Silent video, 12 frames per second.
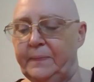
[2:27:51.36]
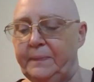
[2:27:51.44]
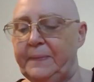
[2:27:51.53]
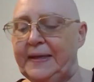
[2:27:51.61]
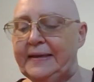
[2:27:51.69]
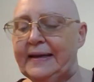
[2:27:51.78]

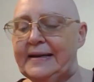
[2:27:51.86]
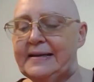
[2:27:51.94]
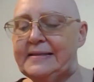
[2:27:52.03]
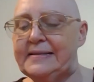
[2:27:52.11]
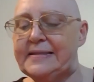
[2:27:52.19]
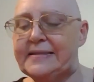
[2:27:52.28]

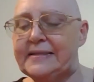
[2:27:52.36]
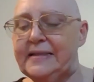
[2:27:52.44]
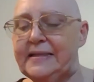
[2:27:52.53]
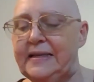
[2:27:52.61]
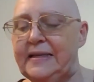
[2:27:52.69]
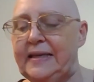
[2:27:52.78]
because
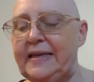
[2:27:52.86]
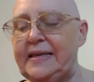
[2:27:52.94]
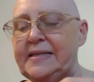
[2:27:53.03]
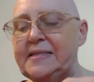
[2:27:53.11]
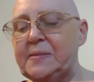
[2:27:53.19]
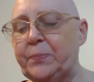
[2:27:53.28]
he
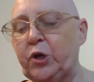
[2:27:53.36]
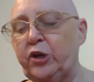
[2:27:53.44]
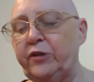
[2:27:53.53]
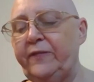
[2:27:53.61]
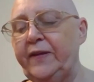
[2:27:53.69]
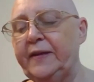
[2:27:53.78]
is
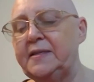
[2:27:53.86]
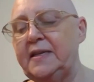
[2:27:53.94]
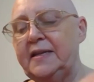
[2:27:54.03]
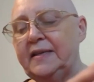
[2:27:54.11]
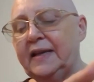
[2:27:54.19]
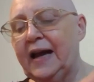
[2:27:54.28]
perfect
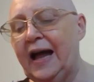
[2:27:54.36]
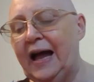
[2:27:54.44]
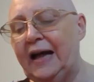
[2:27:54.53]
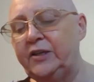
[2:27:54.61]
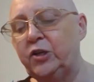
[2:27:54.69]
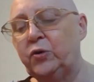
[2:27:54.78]
in
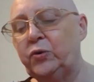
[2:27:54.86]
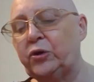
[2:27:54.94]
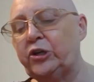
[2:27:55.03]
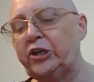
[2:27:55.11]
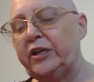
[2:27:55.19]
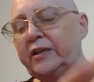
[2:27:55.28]

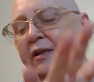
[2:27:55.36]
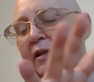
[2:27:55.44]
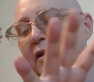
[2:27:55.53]
concord